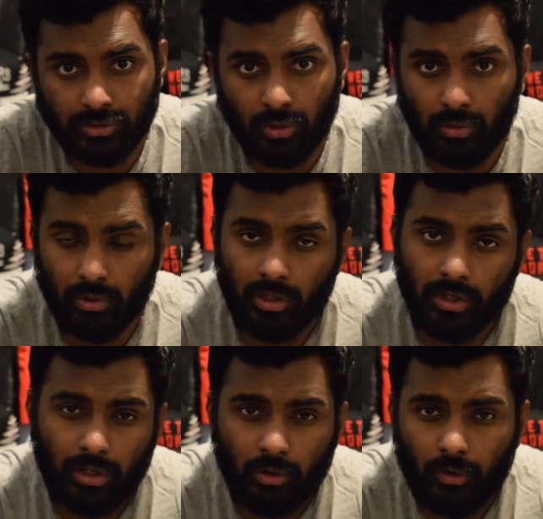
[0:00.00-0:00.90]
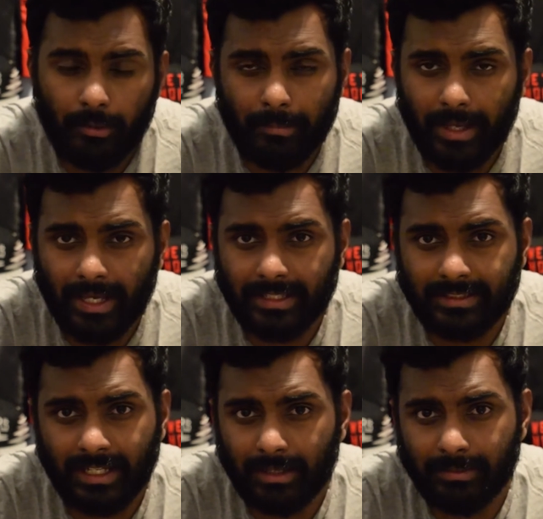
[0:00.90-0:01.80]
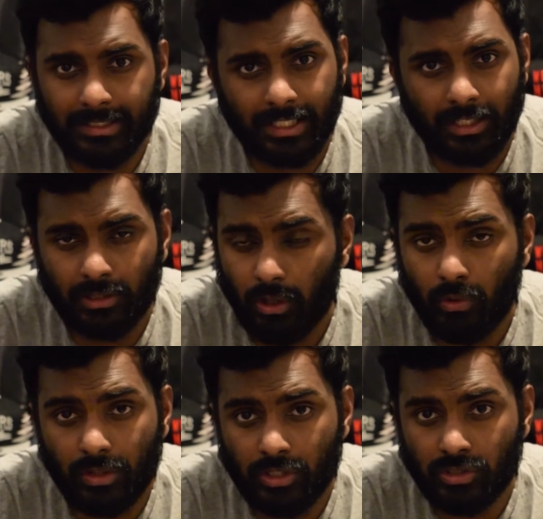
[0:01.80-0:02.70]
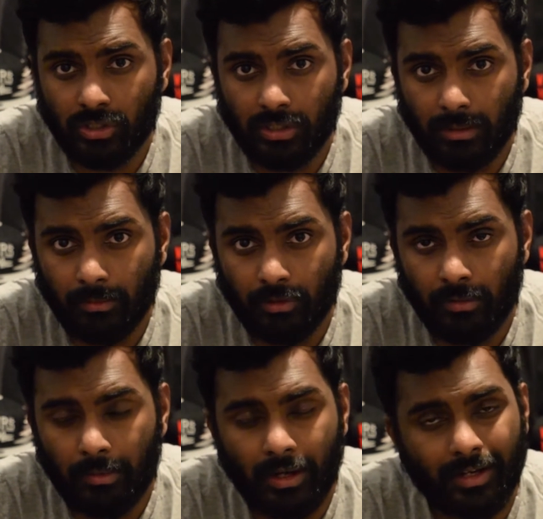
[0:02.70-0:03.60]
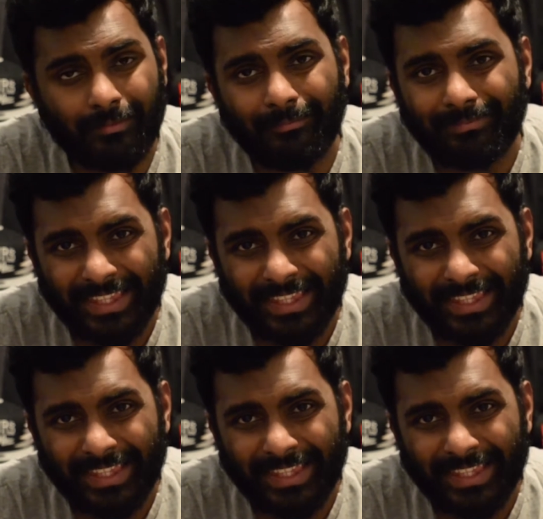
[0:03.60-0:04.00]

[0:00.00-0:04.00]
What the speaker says: So going back in time and saying, oh, they should have doubled LeBron,